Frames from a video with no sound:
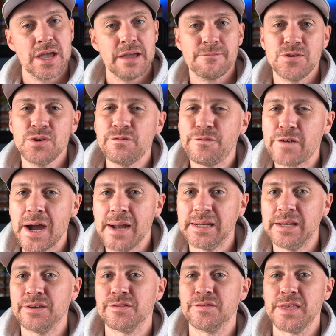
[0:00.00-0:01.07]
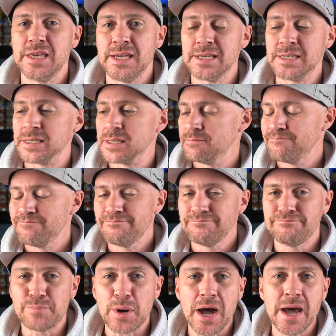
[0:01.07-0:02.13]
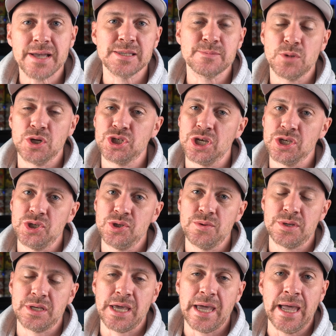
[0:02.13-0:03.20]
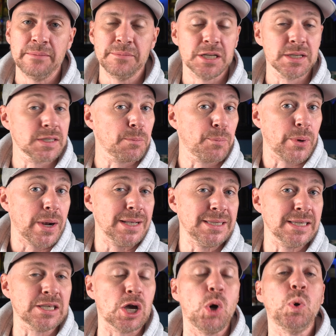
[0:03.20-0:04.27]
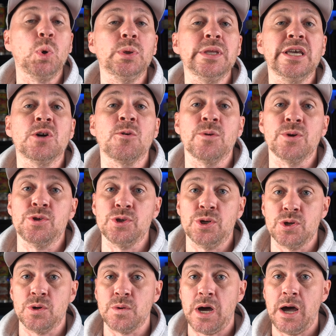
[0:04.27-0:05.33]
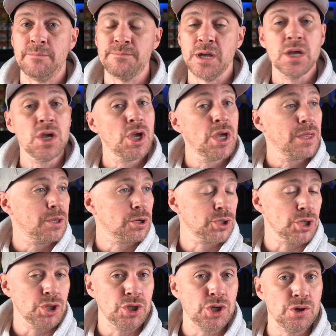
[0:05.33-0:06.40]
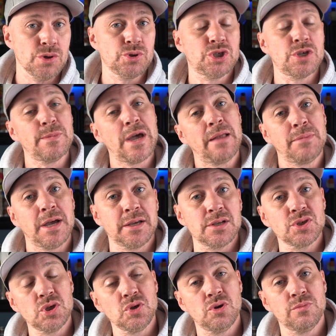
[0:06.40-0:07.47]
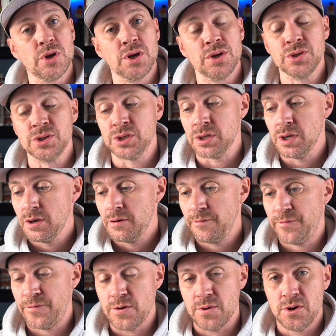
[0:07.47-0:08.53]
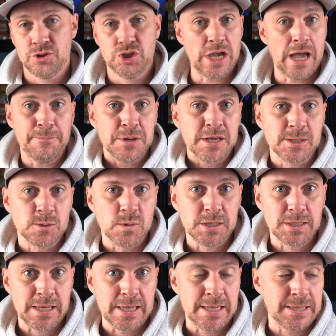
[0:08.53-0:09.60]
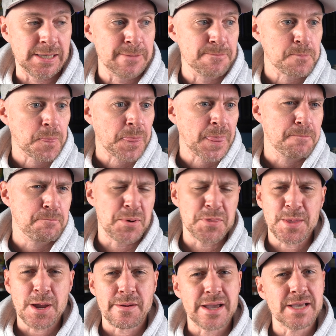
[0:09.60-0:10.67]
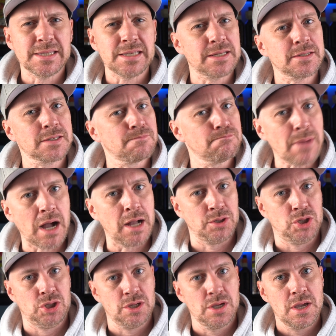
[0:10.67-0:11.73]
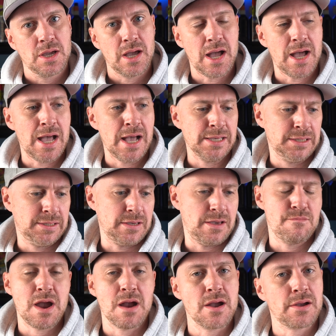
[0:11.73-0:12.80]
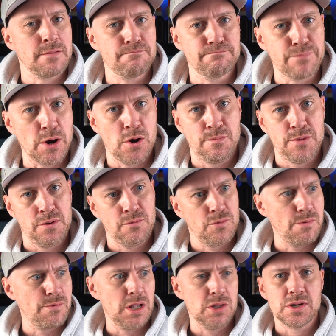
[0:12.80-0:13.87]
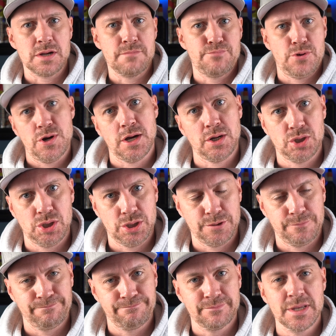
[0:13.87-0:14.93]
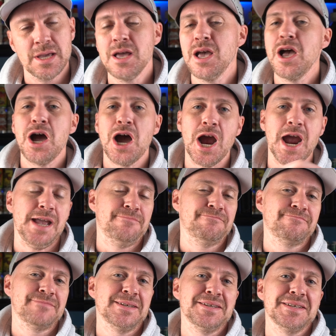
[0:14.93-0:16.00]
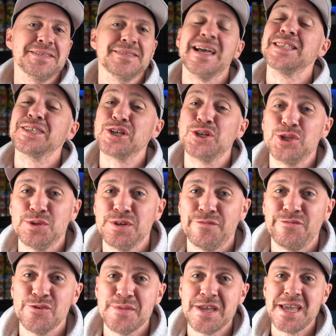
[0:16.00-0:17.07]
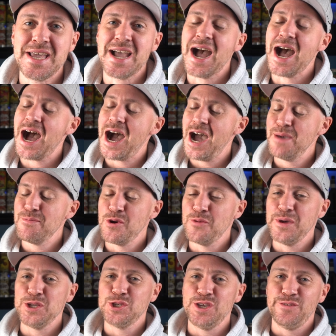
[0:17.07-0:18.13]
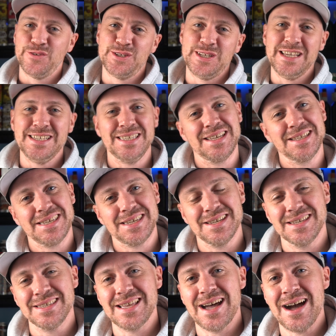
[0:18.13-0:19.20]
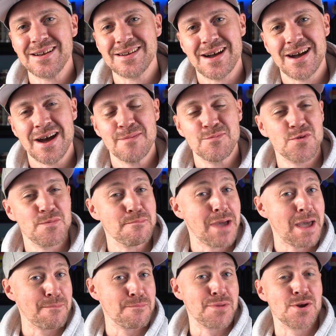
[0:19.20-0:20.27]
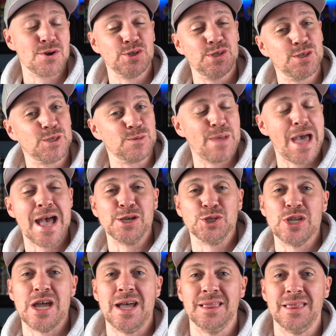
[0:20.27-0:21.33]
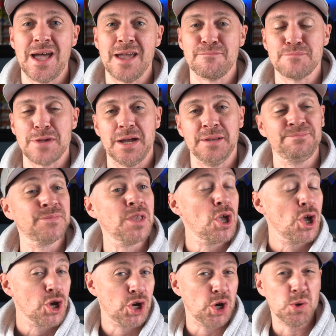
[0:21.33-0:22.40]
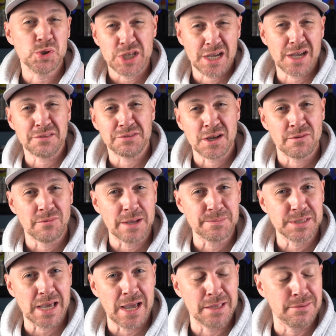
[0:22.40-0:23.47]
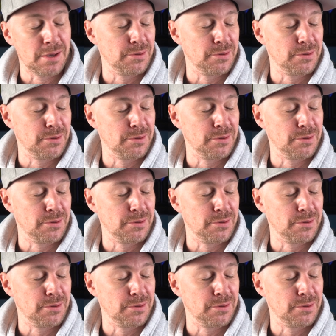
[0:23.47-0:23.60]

If you find any of this, buy as much as you can because the price is only going to go up. There's a huge demand by consumers for Japanese whiskeys, but there isn't as much as American bourbon when we look at production. All right, that's gonna do it for me. I'm OBG for tastingskilz.com. Remember to smash that like button. Go check out their website.